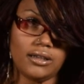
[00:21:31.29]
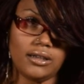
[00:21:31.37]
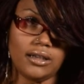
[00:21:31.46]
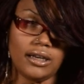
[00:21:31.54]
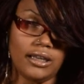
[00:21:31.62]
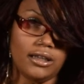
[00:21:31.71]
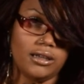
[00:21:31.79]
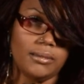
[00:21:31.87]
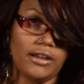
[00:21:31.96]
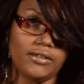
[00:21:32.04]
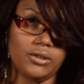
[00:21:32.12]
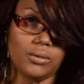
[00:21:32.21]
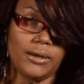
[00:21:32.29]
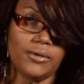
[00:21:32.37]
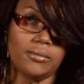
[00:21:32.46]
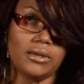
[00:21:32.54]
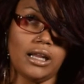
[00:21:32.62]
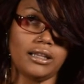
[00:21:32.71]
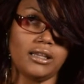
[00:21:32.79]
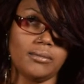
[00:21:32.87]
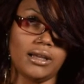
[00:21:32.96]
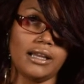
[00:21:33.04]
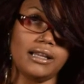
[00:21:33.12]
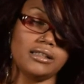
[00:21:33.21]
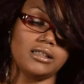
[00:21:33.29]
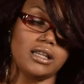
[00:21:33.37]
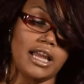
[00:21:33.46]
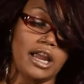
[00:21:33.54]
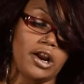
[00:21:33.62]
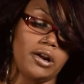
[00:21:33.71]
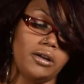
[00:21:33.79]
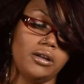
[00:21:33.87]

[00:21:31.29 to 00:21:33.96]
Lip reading: and I let him have his way with me, and I keep my hands in the air.